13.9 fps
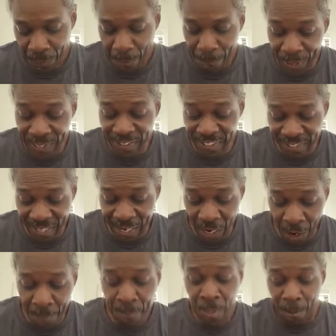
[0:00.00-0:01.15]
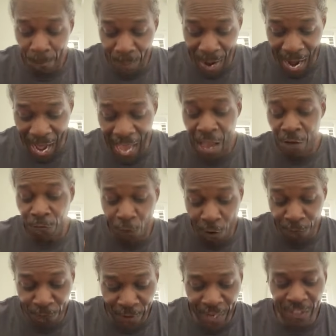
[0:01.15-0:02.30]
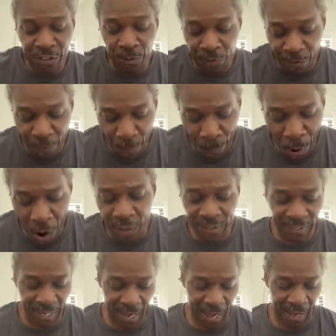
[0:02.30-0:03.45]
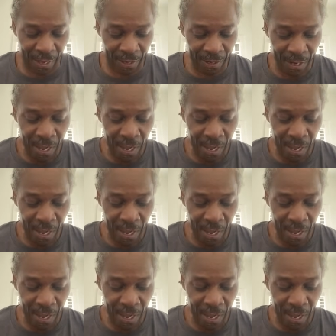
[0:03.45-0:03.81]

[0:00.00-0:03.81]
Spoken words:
been set up for victims of apartheid